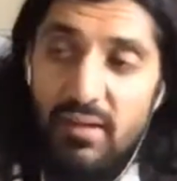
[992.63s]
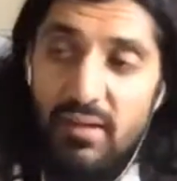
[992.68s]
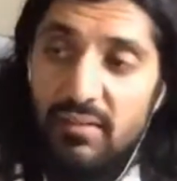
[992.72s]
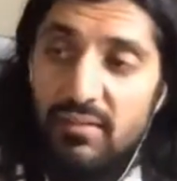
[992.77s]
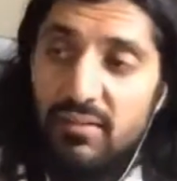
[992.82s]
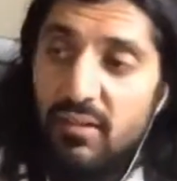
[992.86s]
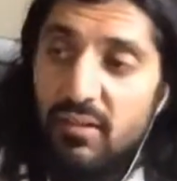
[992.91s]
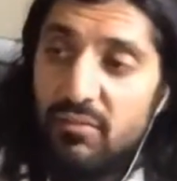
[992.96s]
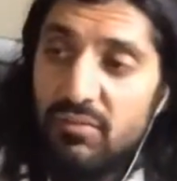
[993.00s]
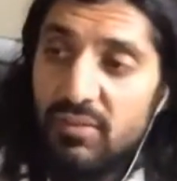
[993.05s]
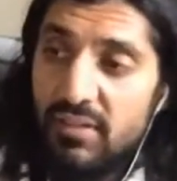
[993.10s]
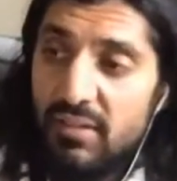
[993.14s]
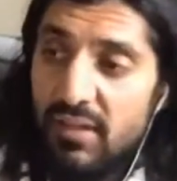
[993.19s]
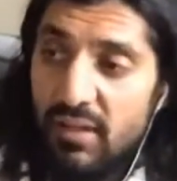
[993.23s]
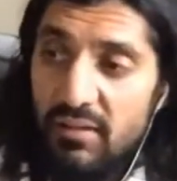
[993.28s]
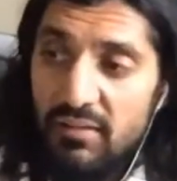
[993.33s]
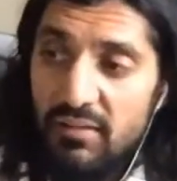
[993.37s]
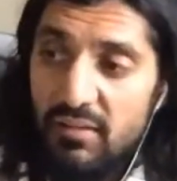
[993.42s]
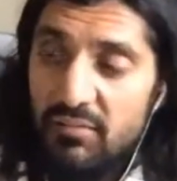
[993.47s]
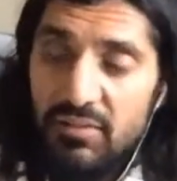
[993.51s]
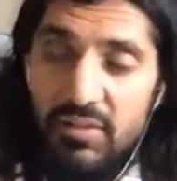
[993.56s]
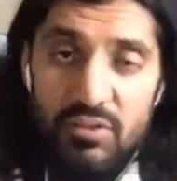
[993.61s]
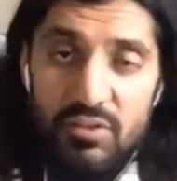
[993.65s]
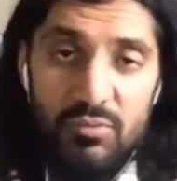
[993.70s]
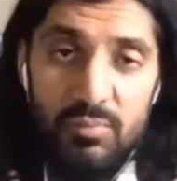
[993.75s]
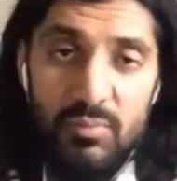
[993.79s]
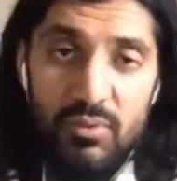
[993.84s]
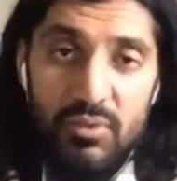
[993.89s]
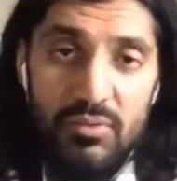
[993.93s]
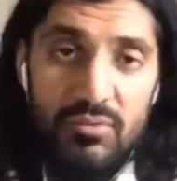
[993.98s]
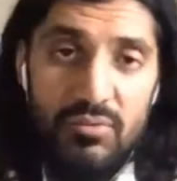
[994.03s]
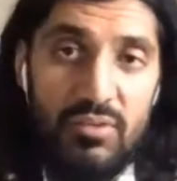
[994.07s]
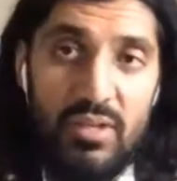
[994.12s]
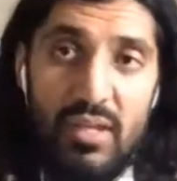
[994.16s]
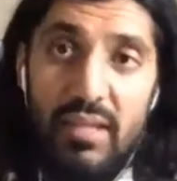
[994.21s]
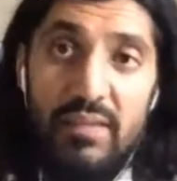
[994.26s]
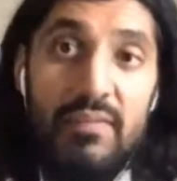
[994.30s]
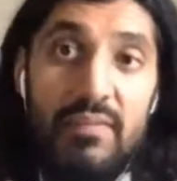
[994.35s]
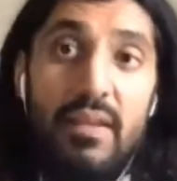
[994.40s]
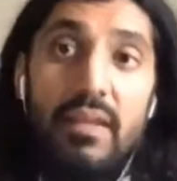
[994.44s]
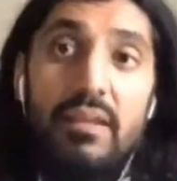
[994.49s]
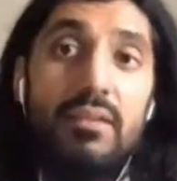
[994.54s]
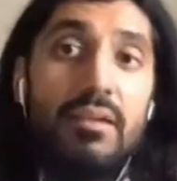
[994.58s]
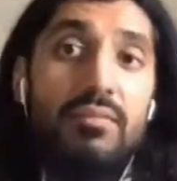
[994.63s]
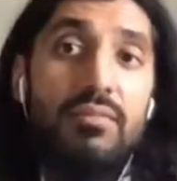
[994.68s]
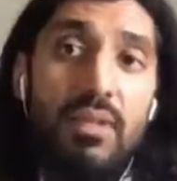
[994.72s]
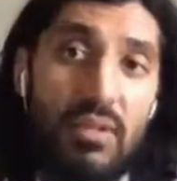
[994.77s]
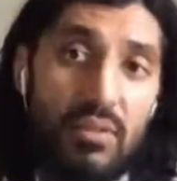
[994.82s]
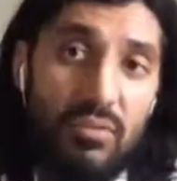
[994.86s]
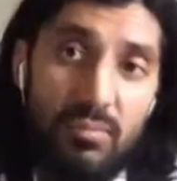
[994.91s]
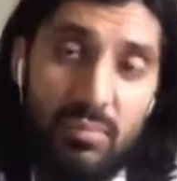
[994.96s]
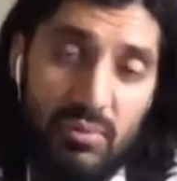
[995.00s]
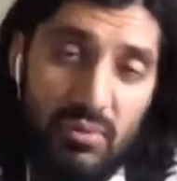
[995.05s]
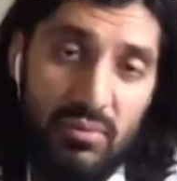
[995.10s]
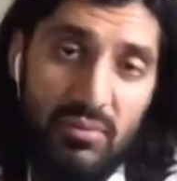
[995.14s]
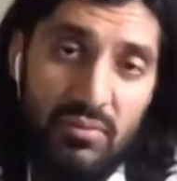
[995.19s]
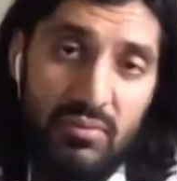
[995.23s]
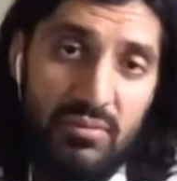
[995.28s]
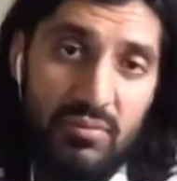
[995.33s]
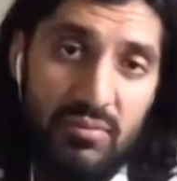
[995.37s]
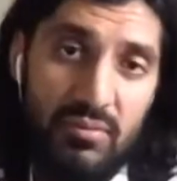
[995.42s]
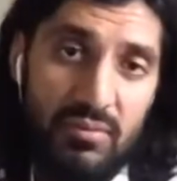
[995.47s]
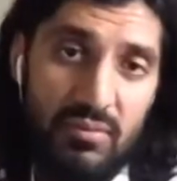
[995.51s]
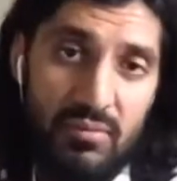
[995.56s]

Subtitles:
love the experience, and they love the experience.